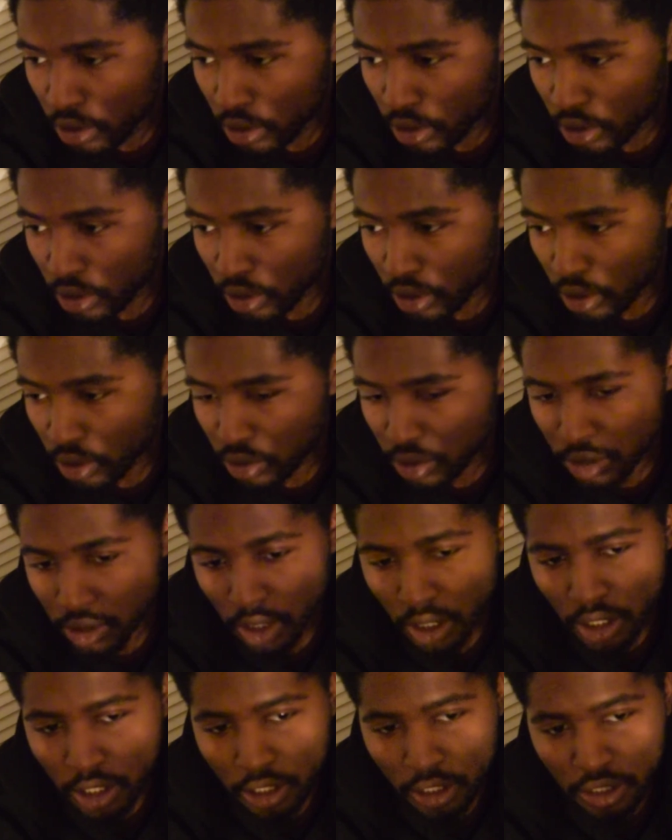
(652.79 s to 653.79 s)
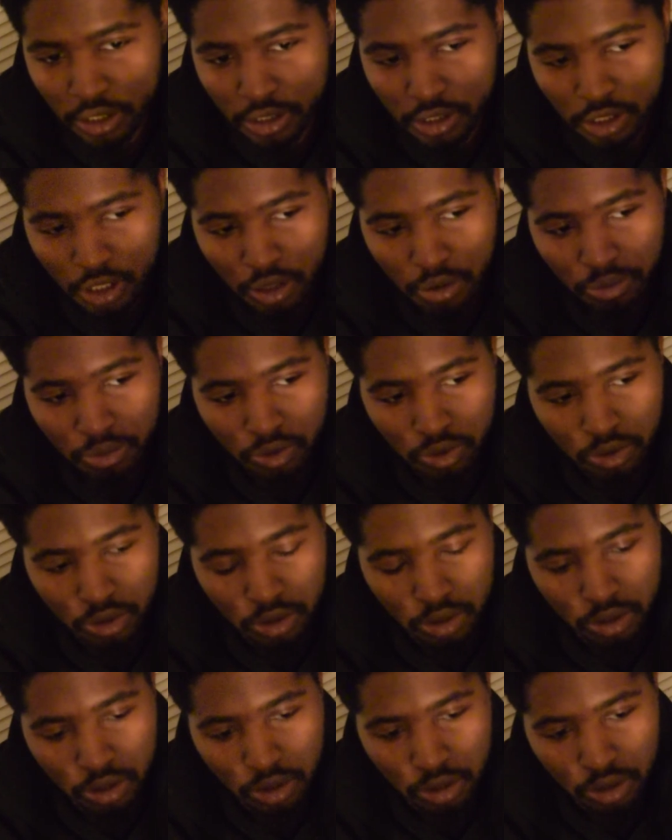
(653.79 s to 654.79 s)
you know, study your
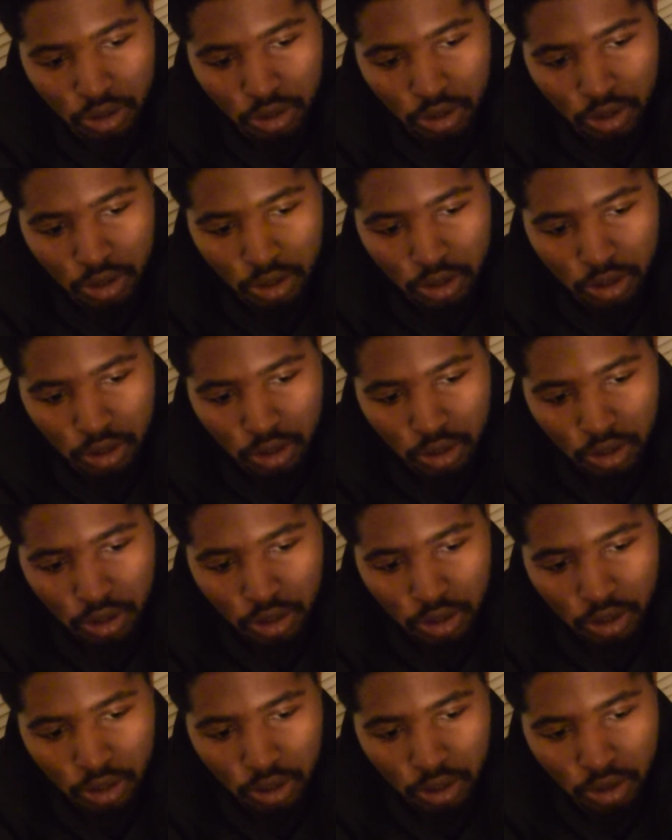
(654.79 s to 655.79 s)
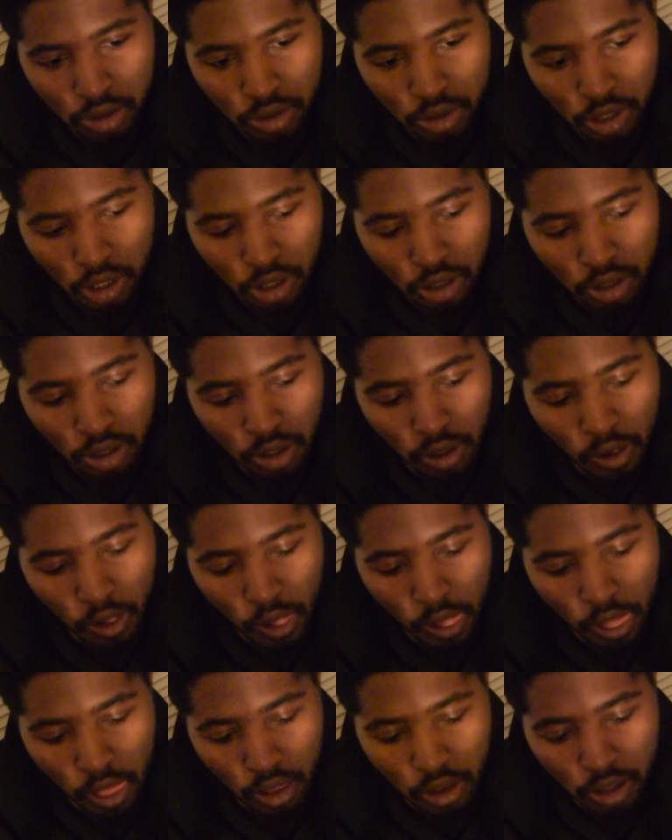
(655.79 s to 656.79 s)
symbols. You know,
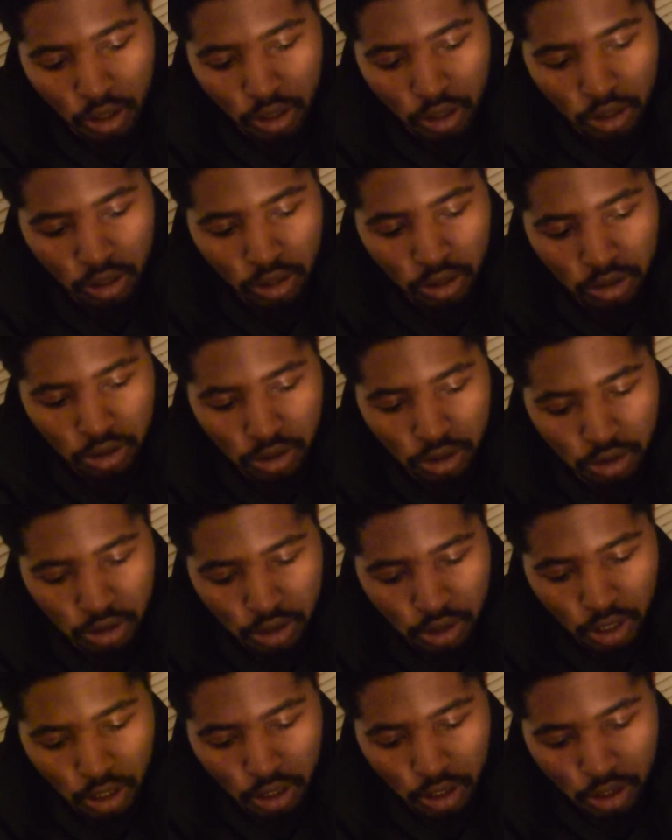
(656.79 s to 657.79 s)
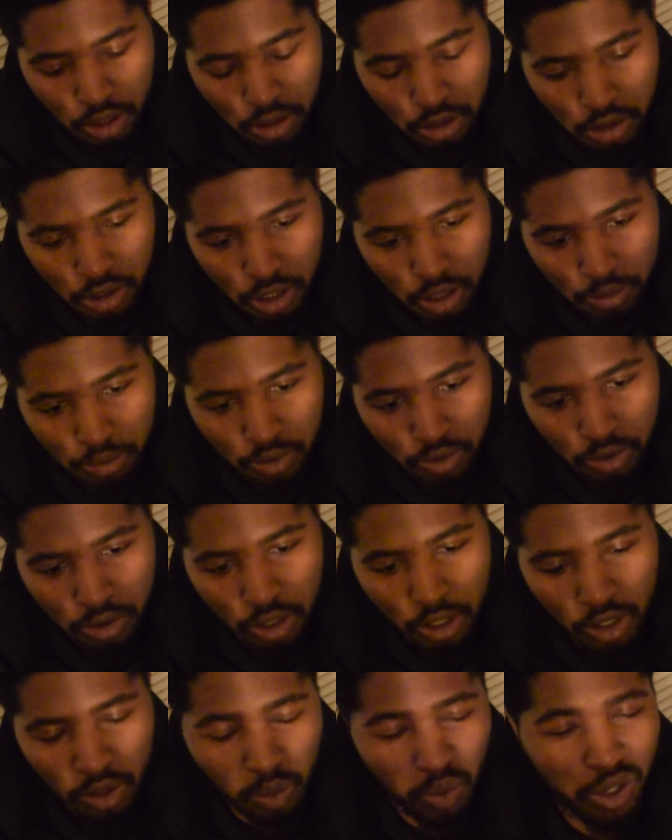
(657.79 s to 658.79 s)
just study the symbols.
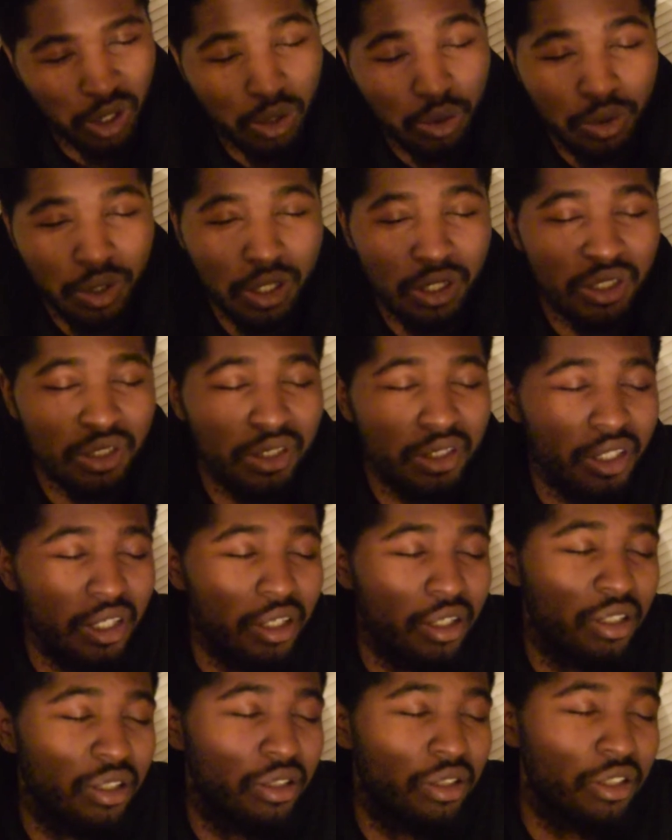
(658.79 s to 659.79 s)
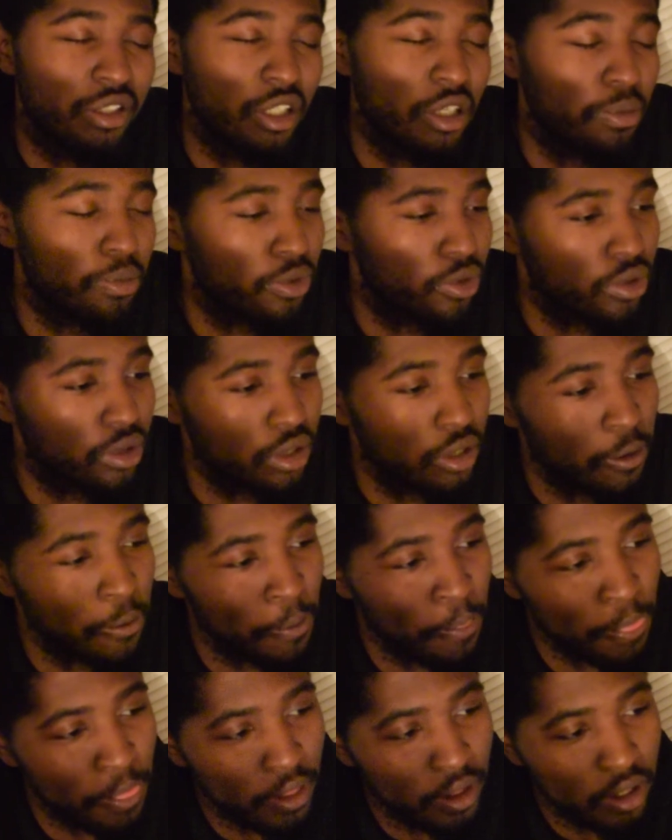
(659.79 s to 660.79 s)
When you understand the symbols,
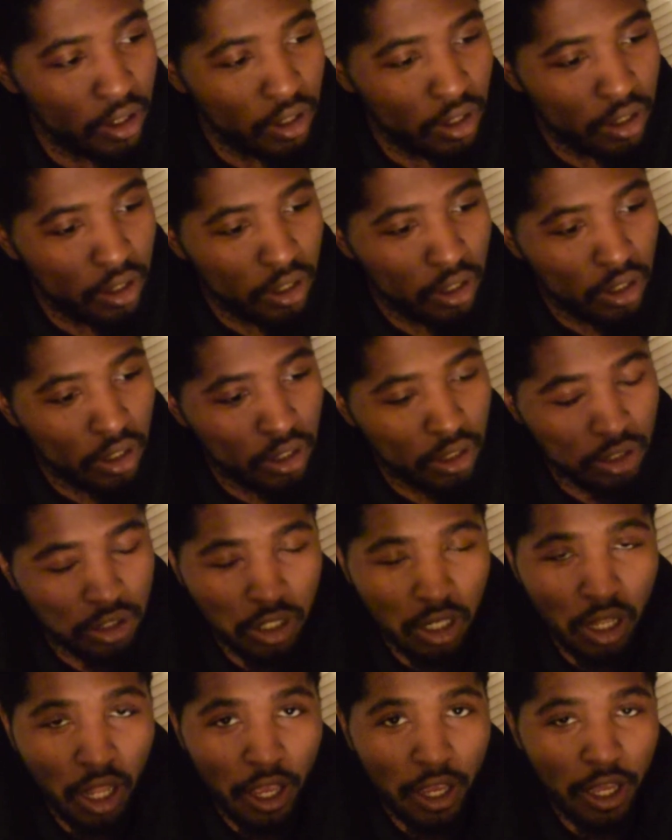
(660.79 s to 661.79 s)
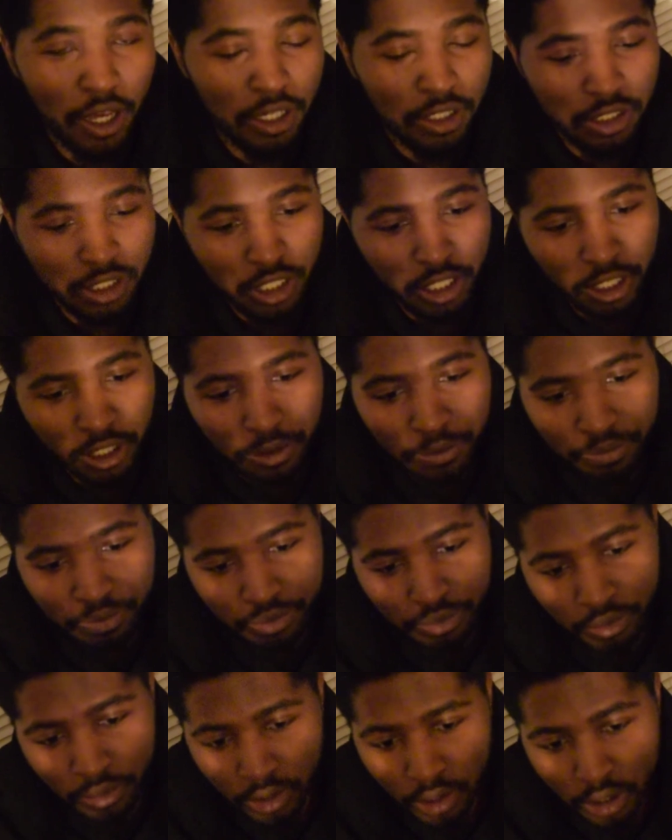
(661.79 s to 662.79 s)
just like I said,
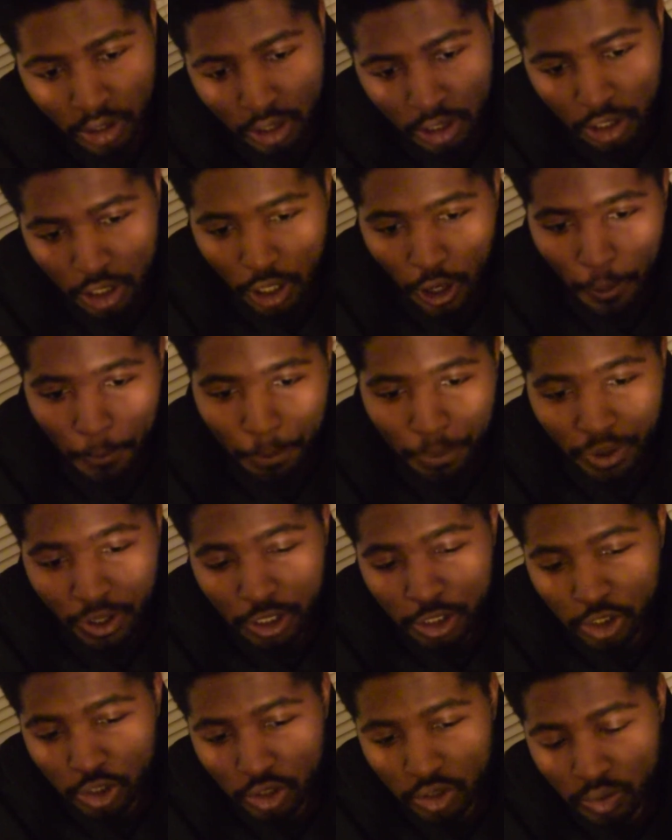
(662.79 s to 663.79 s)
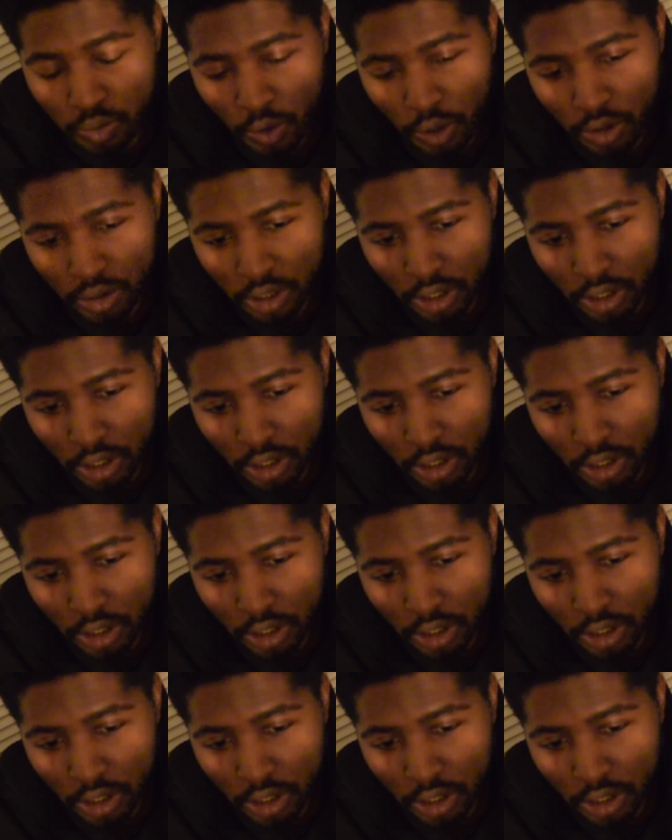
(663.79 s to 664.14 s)
a picture is worth